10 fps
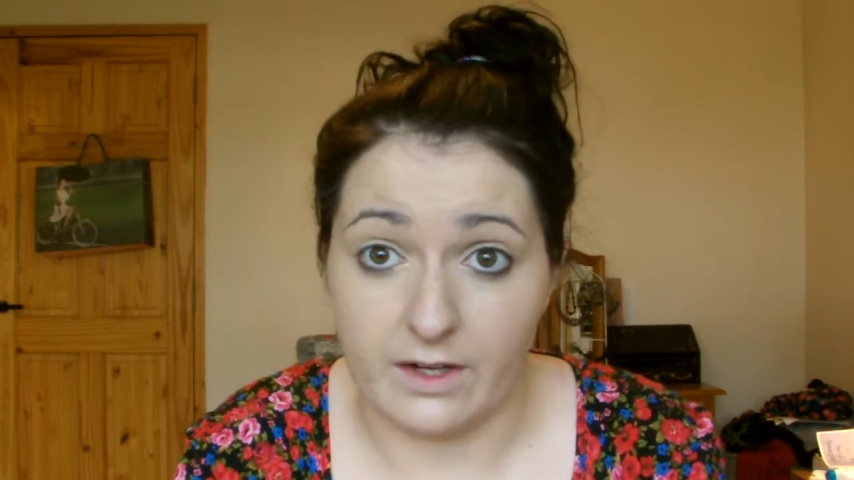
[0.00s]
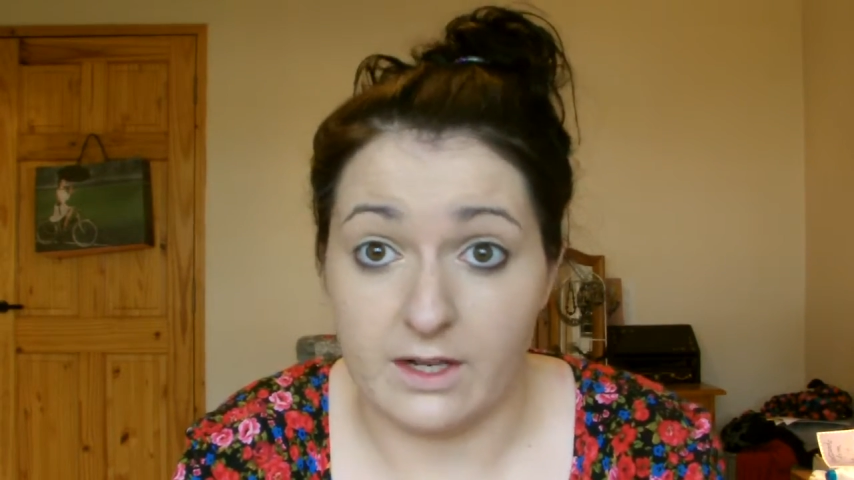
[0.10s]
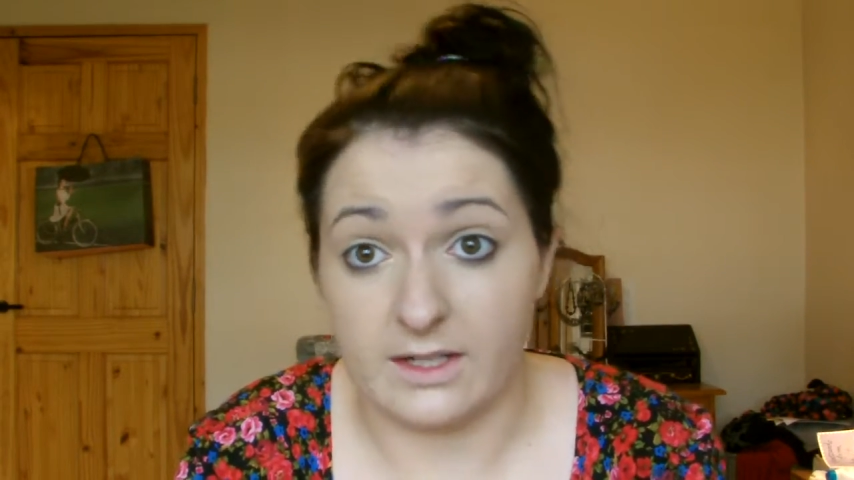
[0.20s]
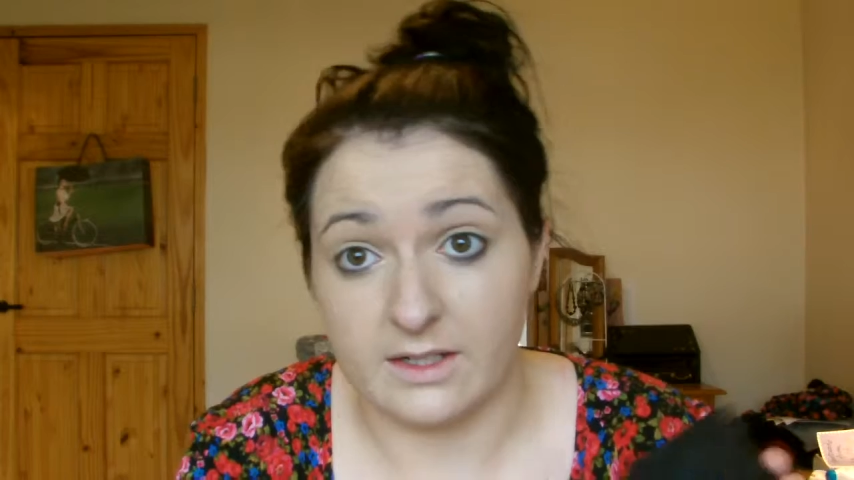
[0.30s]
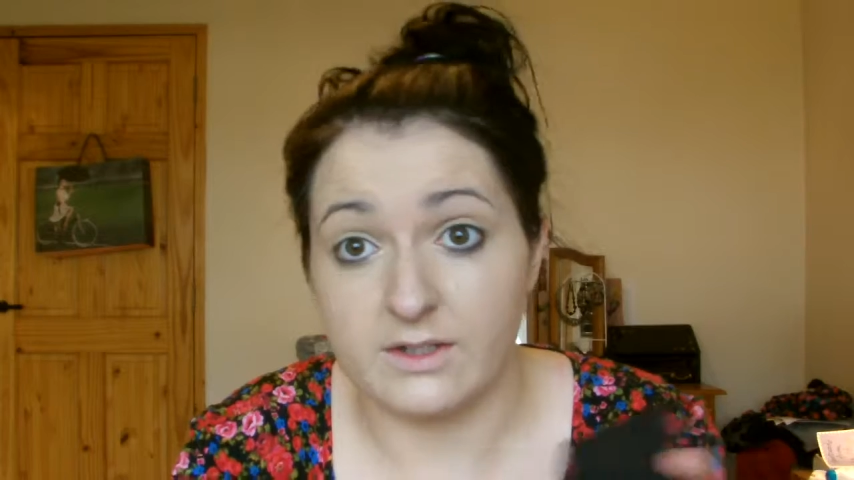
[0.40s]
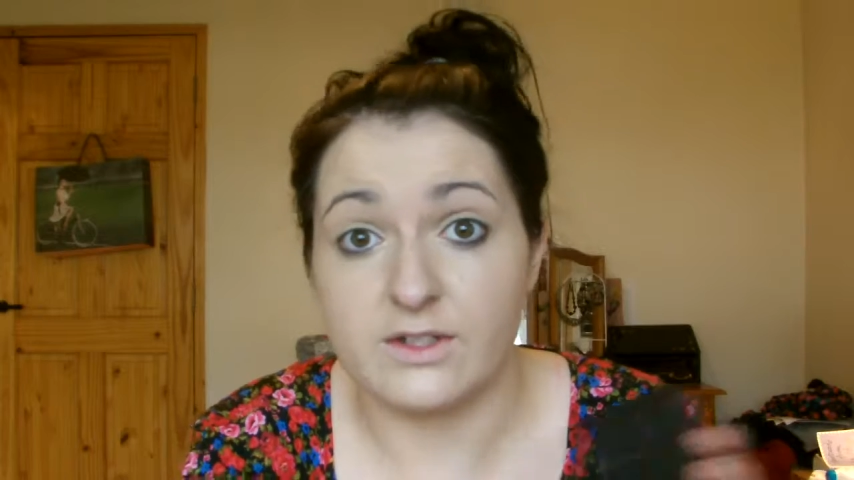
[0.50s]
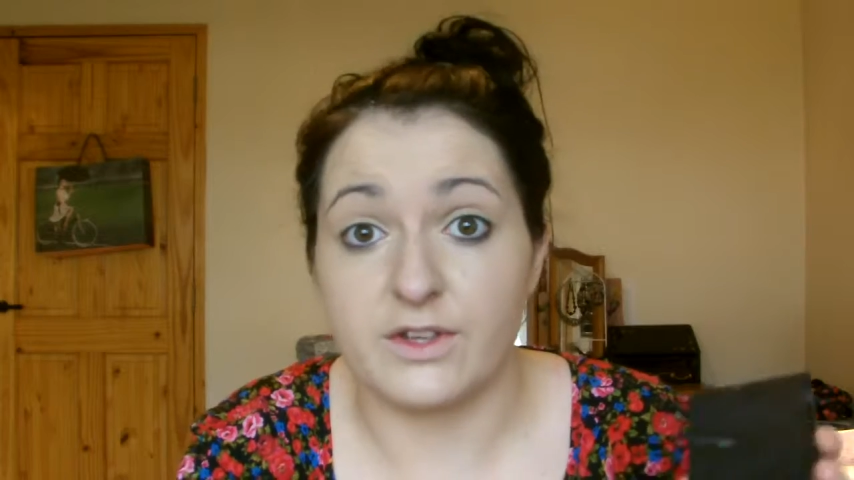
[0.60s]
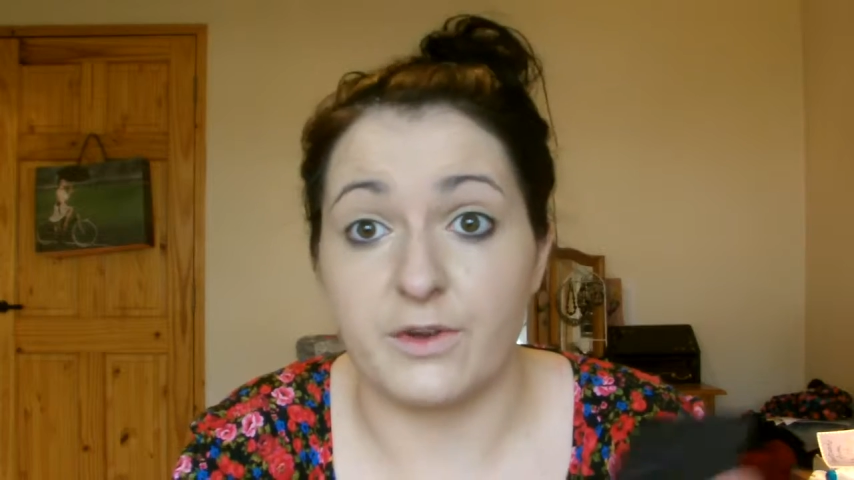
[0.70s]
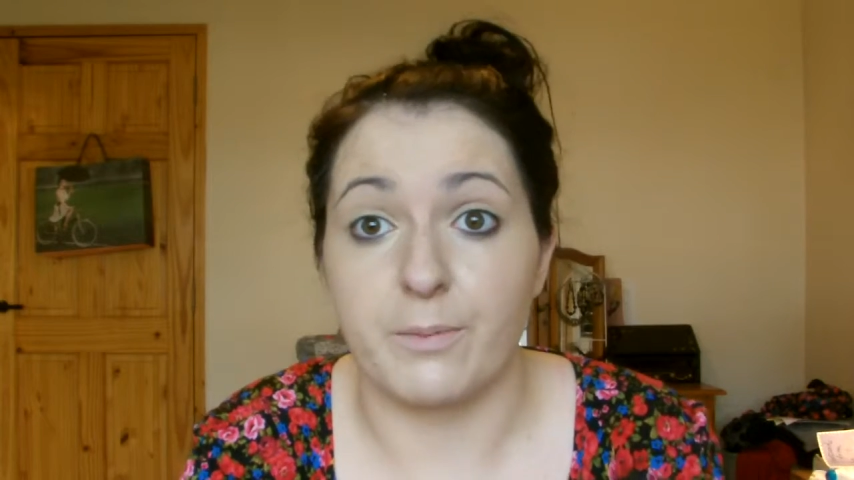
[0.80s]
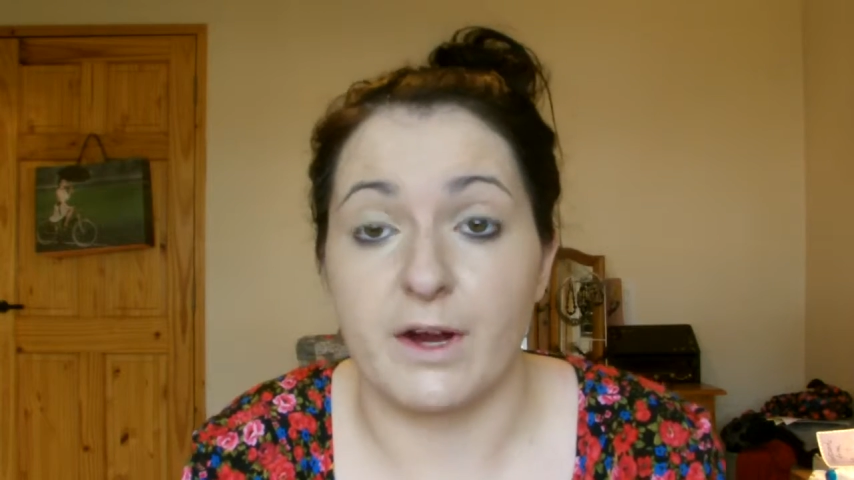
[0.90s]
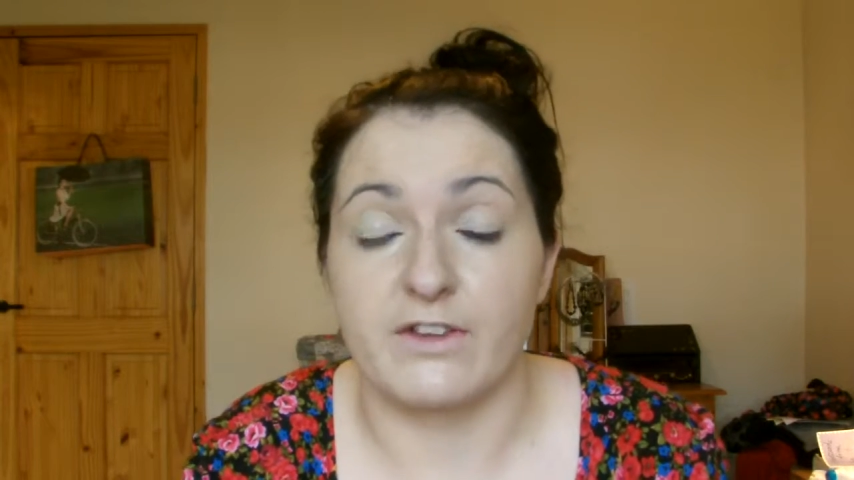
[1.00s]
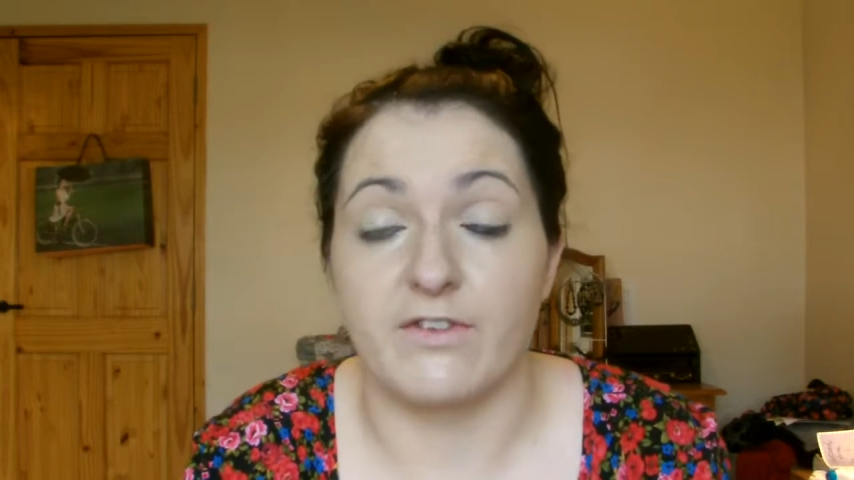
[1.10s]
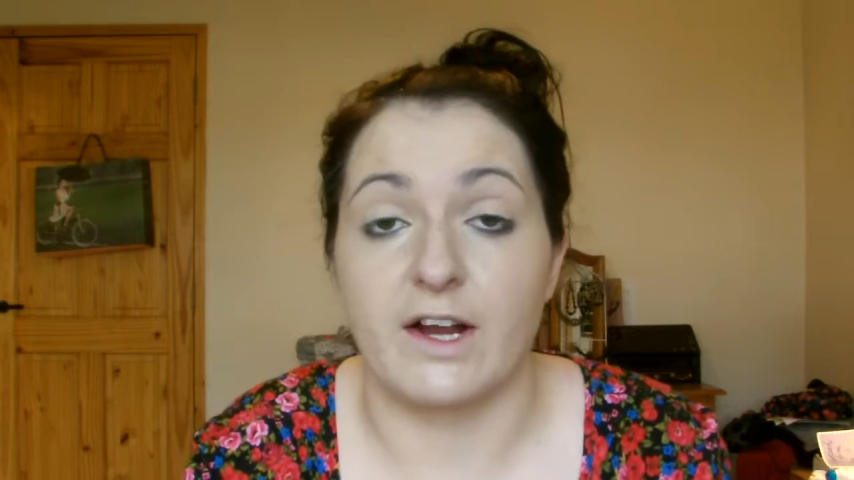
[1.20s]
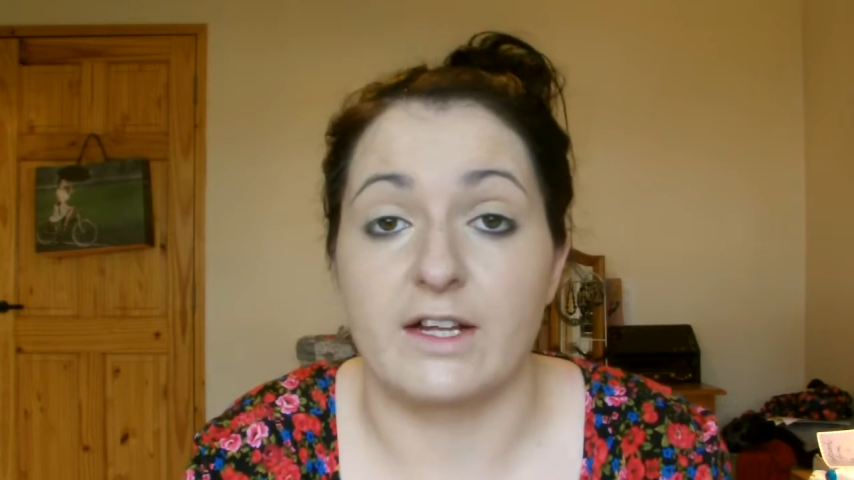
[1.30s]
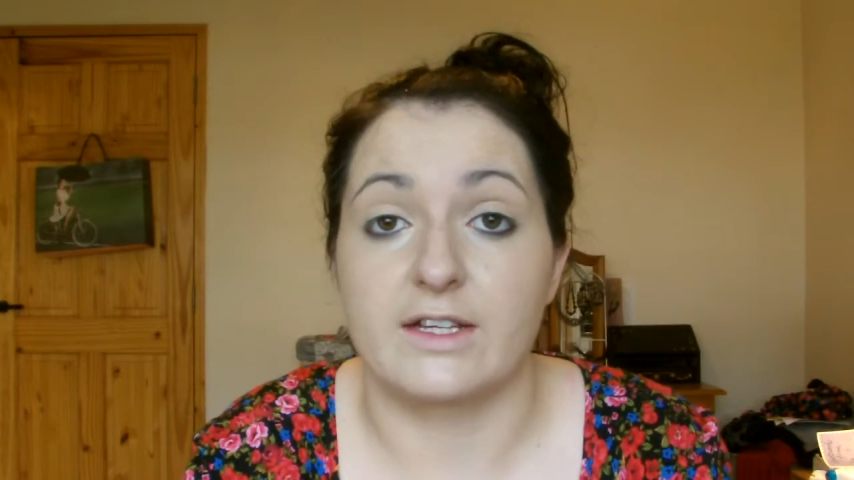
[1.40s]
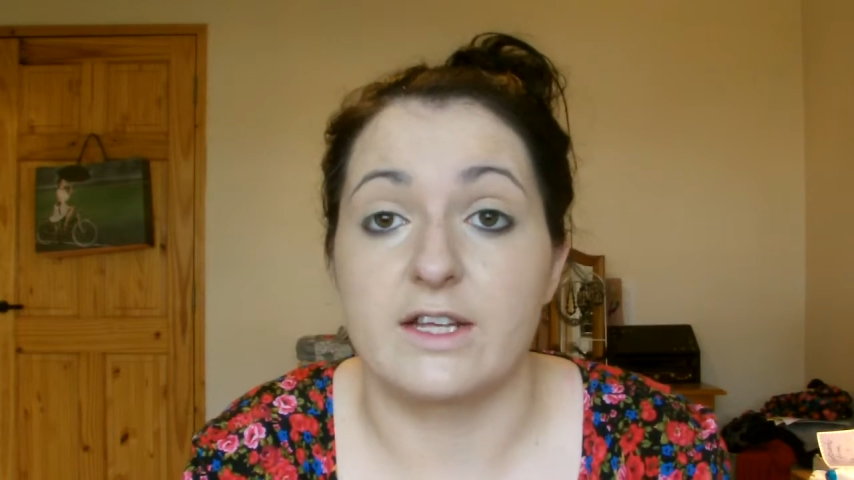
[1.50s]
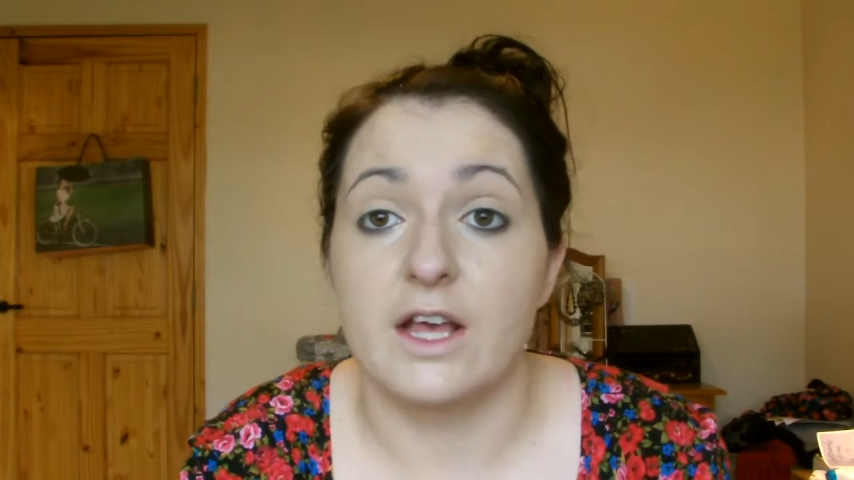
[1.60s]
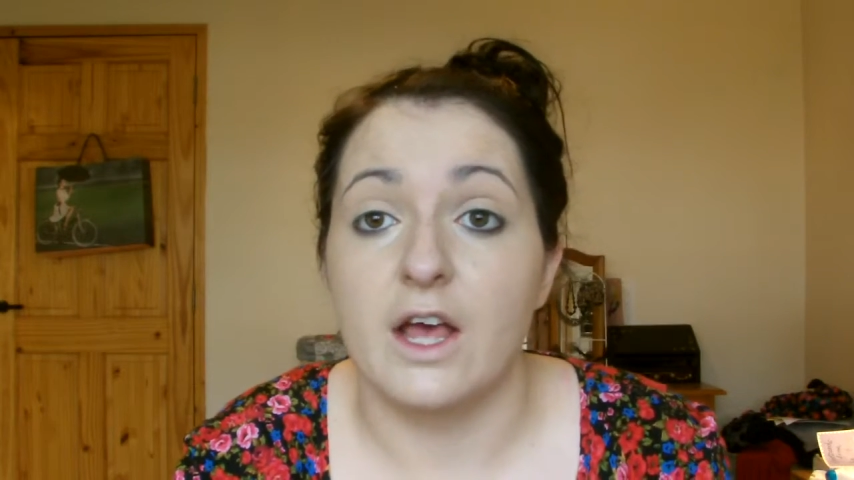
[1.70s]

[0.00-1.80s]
like southern parts of Ireland,